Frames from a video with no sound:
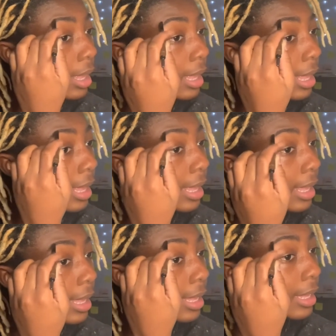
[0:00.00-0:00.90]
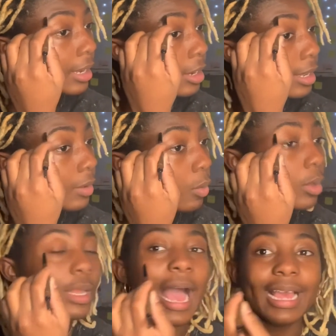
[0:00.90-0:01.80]
And, well,
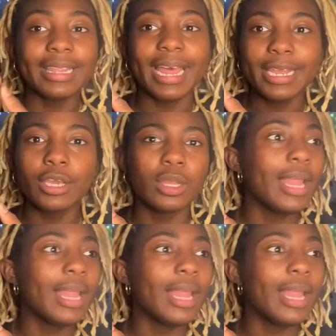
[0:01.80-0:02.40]
I let it go.